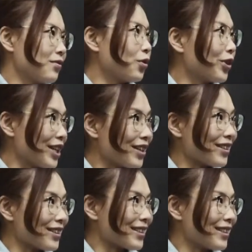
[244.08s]
4
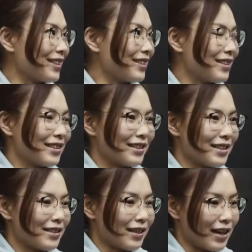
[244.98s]
years
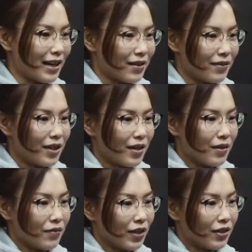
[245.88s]
since I
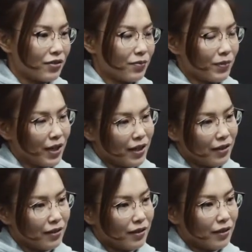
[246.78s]
fought in
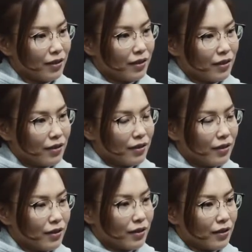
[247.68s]
Japan
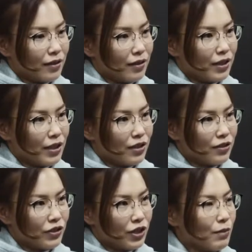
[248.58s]

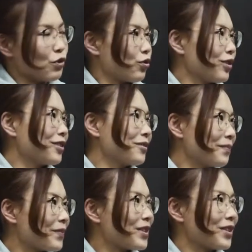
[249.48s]
in Deep Jewels.
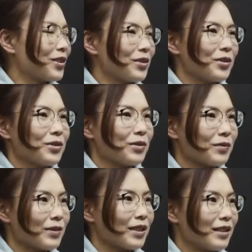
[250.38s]

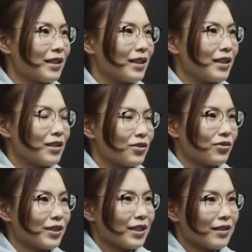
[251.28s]
So it was
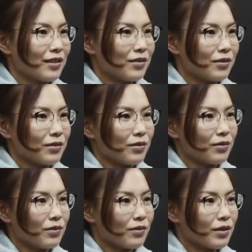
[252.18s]
really good
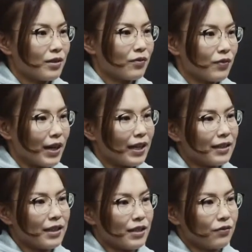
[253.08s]
to
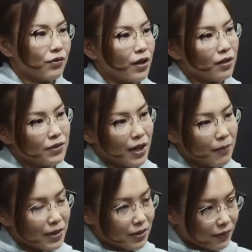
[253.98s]
fight in front of
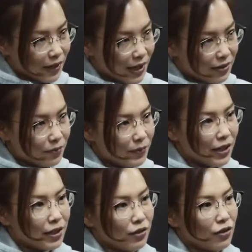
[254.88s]
Japanese fans,
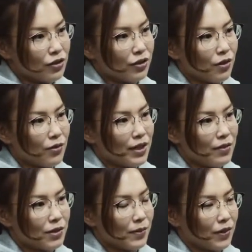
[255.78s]
but also it
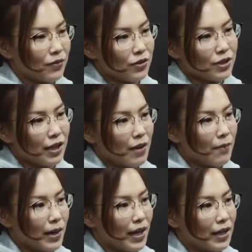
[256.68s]
was my first
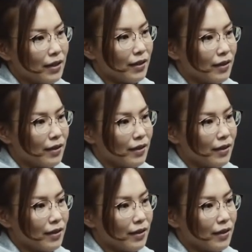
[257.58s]
time my